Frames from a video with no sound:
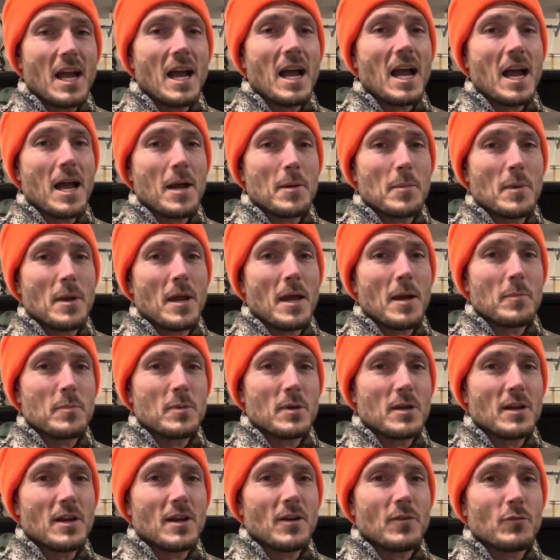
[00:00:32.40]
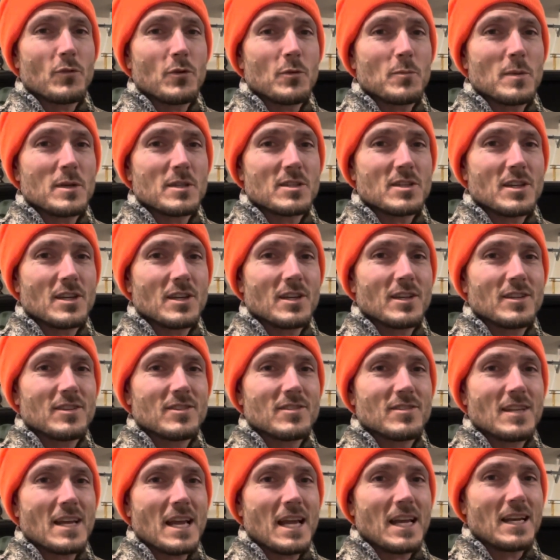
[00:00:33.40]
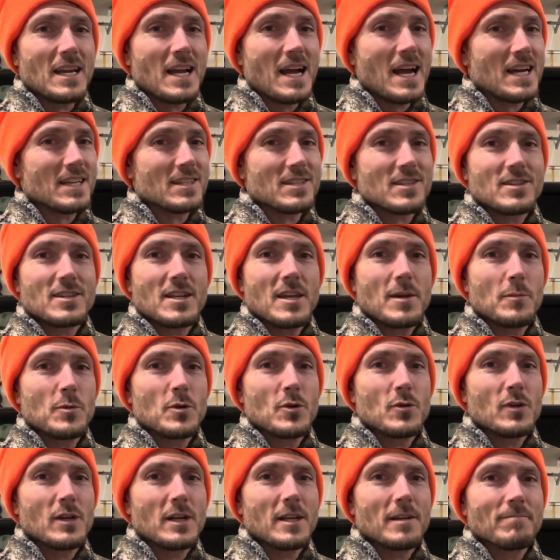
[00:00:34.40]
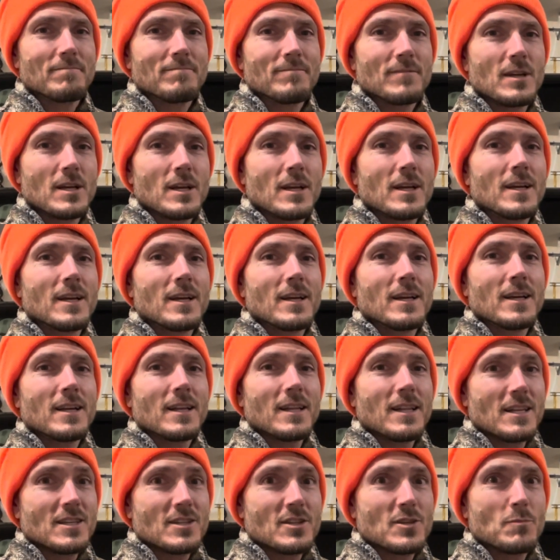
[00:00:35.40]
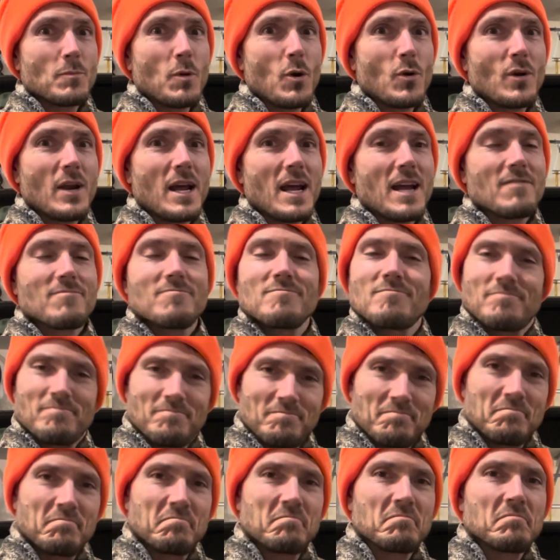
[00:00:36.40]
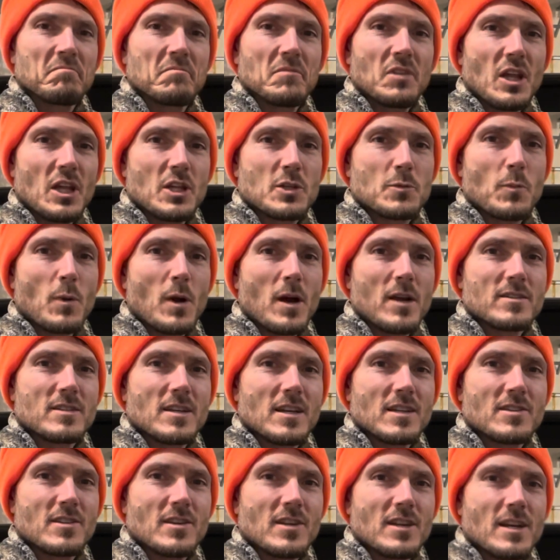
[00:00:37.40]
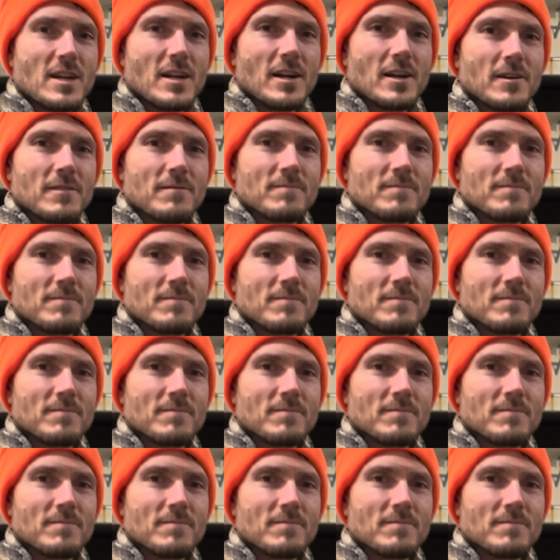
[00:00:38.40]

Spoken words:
I'm happy enough with my skills that I just keep doing it. This is Bodette. Let's process a deer.